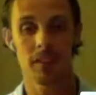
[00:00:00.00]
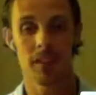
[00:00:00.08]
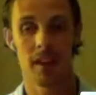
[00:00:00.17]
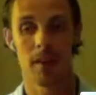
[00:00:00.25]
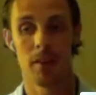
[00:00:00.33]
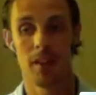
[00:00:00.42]

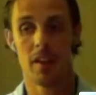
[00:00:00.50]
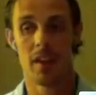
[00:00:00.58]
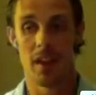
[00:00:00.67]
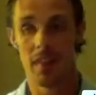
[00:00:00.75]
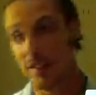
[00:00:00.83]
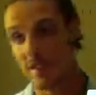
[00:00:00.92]
Um,
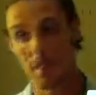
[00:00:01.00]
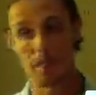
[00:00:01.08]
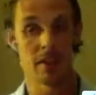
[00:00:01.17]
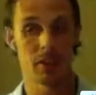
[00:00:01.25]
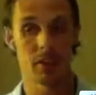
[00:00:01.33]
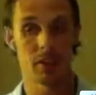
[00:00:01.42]
and that's led
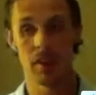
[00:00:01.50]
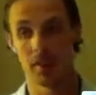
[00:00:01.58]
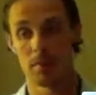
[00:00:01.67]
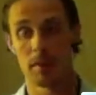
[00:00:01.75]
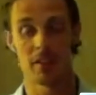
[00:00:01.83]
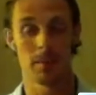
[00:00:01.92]
me to where the
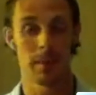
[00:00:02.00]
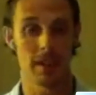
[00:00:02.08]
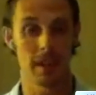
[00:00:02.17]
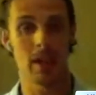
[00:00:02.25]
space I'm in